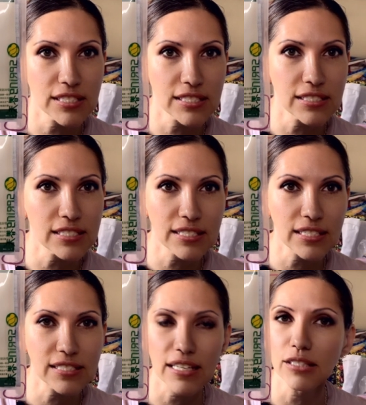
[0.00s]

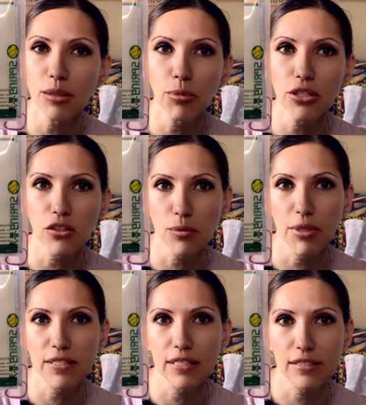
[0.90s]
66 centimeters
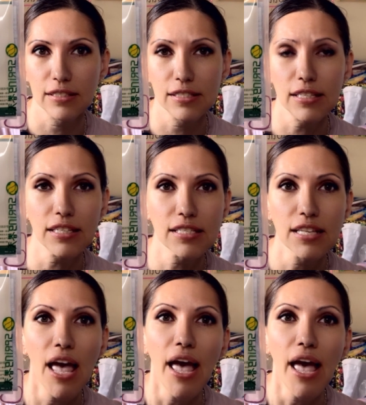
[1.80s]
by 66,